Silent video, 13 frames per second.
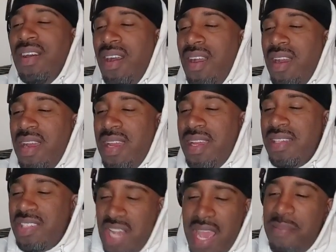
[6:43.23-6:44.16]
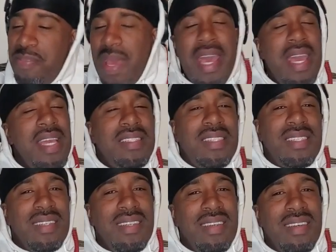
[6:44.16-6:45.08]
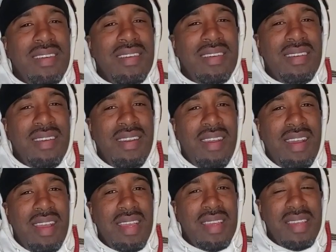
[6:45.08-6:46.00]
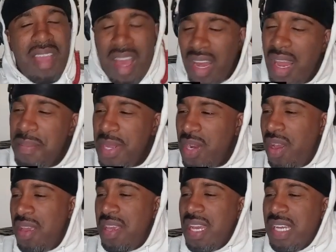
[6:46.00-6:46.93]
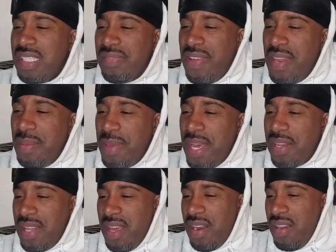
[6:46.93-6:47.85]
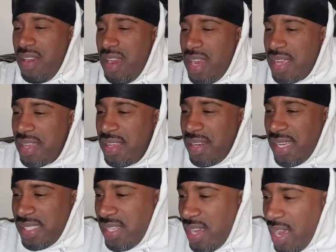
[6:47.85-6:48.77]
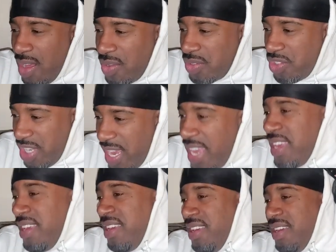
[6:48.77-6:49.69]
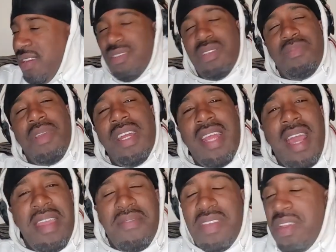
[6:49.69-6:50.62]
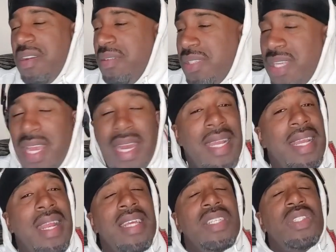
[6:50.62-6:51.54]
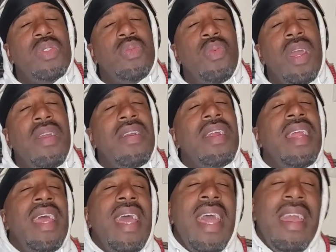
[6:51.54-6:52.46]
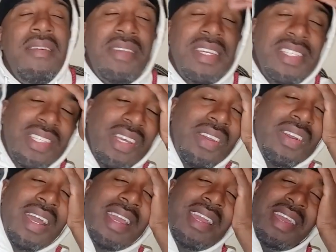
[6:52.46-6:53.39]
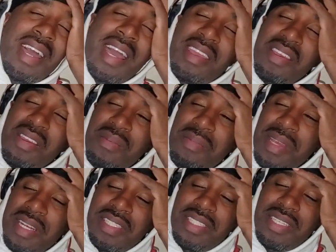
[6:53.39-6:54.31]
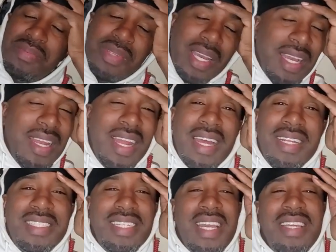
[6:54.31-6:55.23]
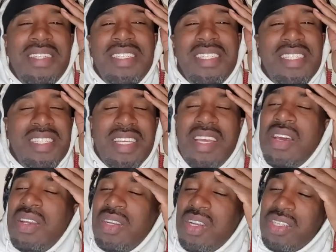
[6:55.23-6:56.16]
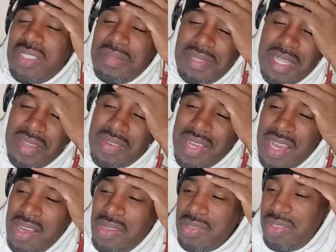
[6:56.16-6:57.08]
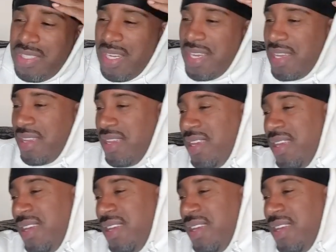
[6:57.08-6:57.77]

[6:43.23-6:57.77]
All right, Champions. All right, y'all let me know how you guys feel about that, all right? That's the OG. I'm surprised I didn't even hear him say that because I swear in every song I, I hear him and it seems like a lot of times he just calls himself the OG.